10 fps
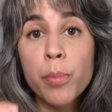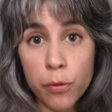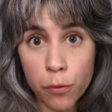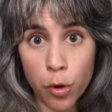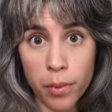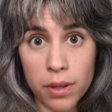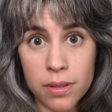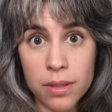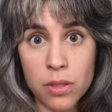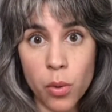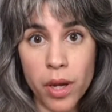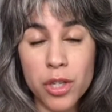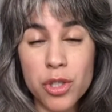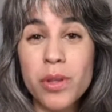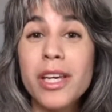performance is going
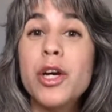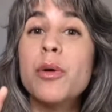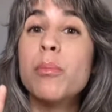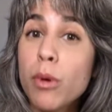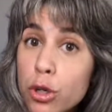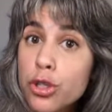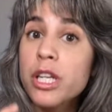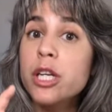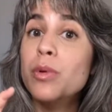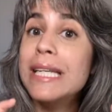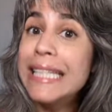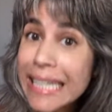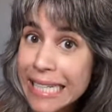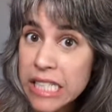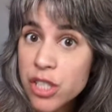into the commercially
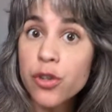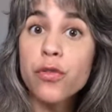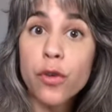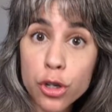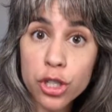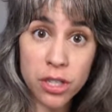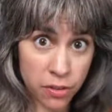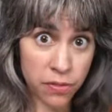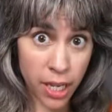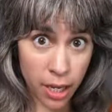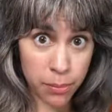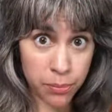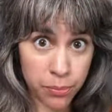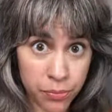released version of the game.